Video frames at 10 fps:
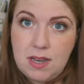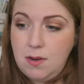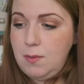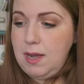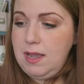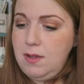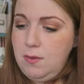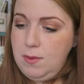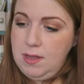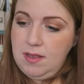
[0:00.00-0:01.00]
idea why.
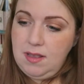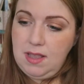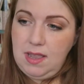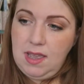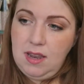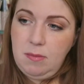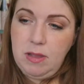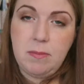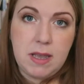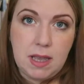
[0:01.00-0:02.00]
Owen says that it can
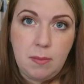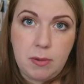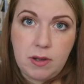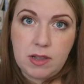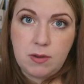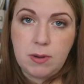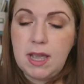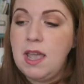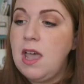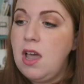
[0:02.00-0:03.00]
be a beekeeper that
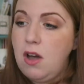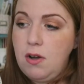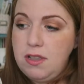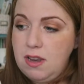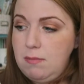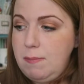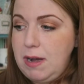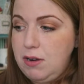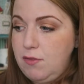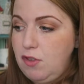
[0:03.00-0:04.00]
way, or it can be
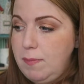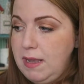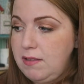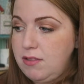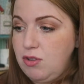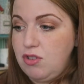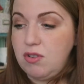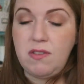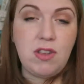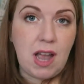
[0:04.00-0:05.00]
part of a space suit.
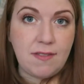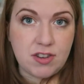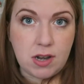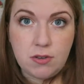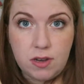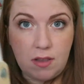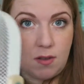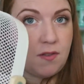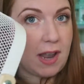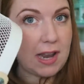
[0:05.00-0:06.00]
So if you have children,
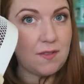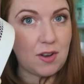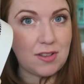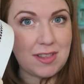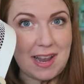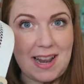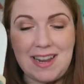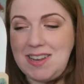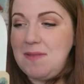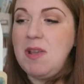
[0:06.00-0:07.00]
it's a very versatile
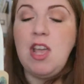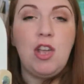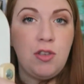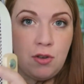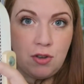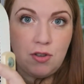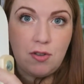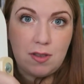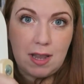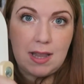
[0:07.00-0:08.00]
item. You could
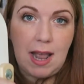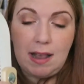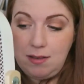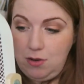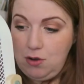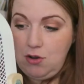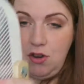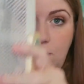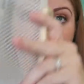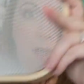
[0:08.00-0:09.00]
use it as a
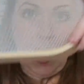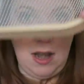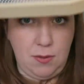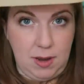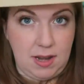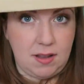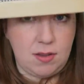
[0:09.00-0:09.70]
costume for Halloween